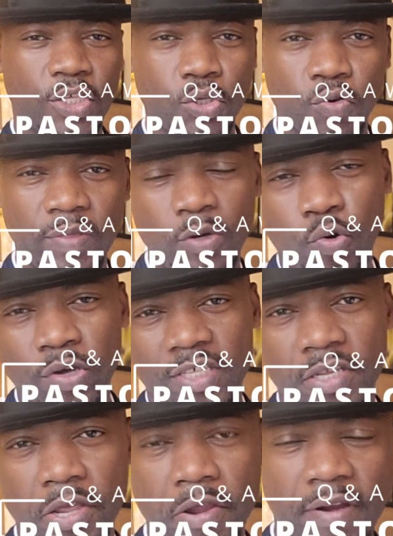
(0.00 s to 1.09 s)
So the
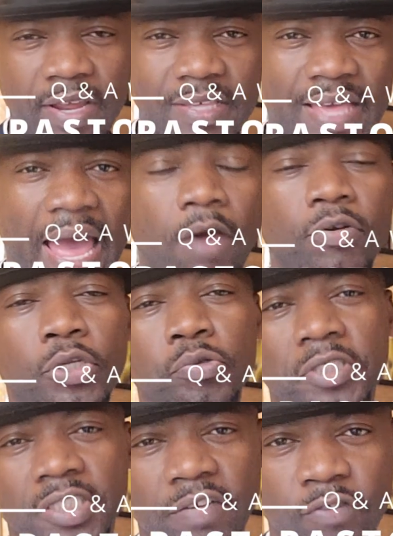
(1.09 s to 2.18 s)
question here is how do you
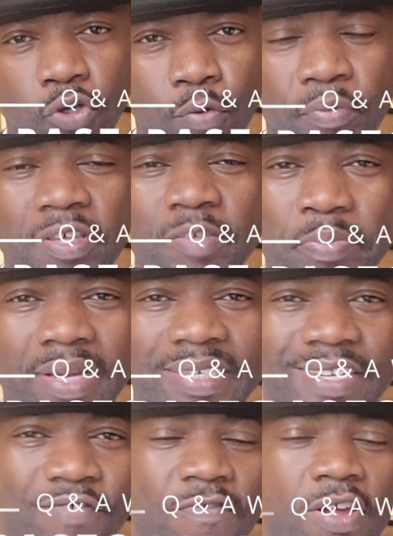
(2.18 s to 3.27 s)
shift your
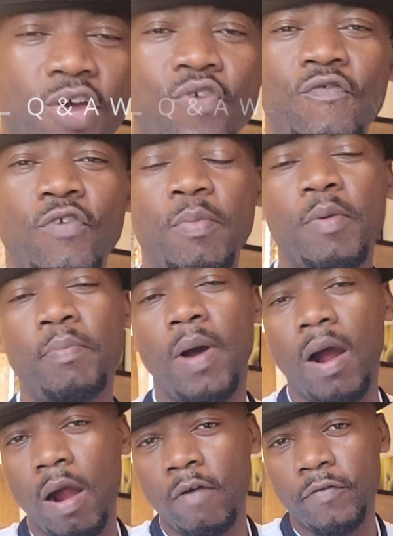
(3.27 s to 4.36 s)
perspective from a
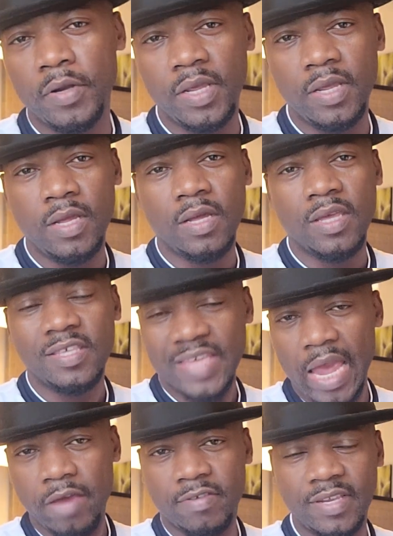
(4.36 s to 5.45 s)
poverty,
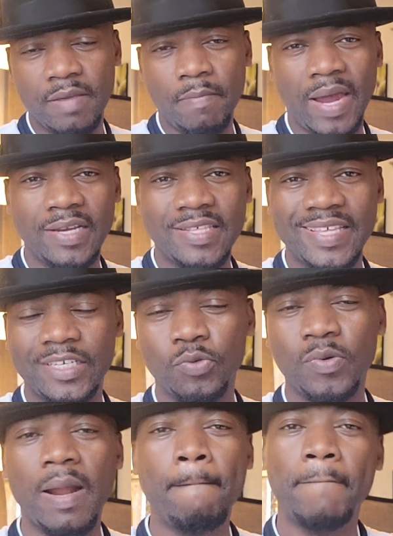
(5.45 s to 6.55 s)
scarcity mindset
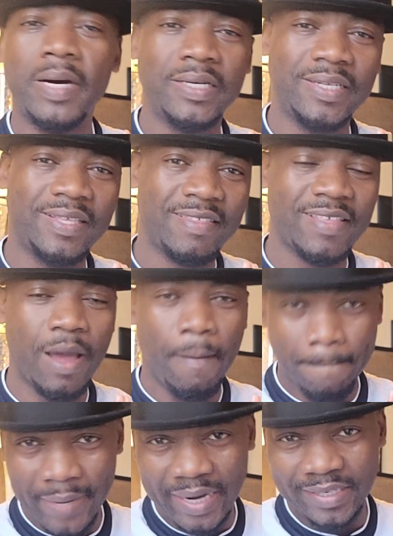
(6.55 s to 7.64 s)
to an abundance
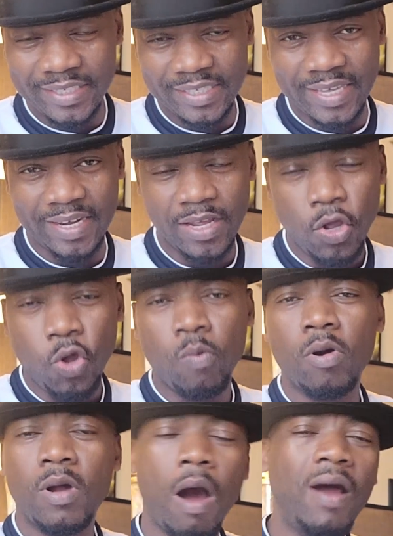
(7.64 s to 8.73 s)
mindset?
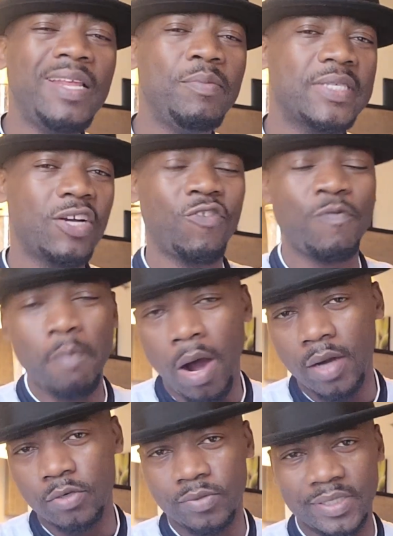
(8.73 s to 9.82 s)
Well, God himself
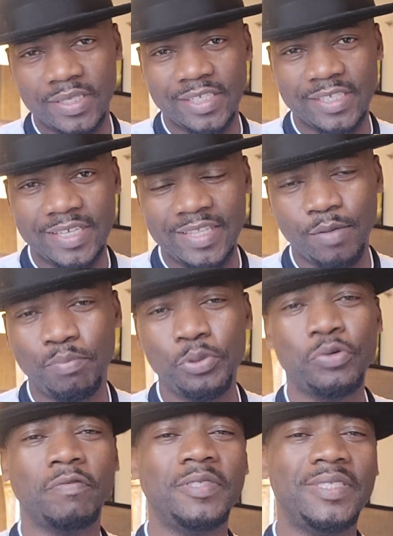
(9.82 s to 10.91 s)
modeled this in the
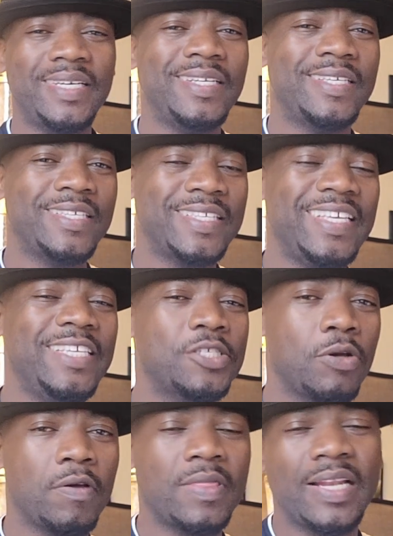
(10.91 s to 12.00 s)
book of Genesis. He
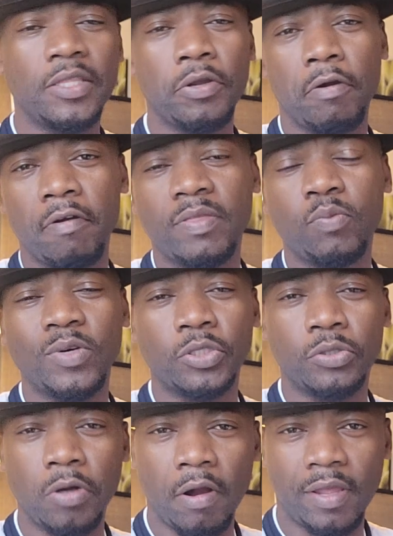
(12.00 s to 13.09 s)
saw that the earth was
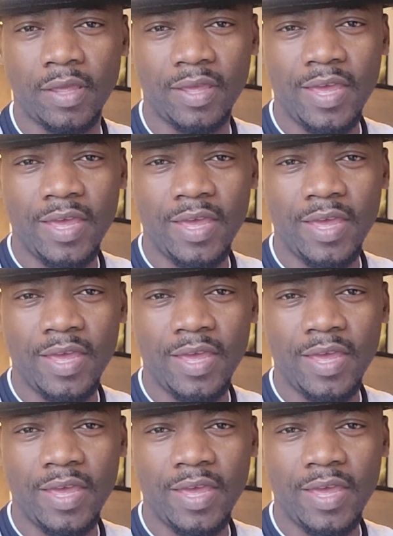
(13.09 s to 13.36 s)
dark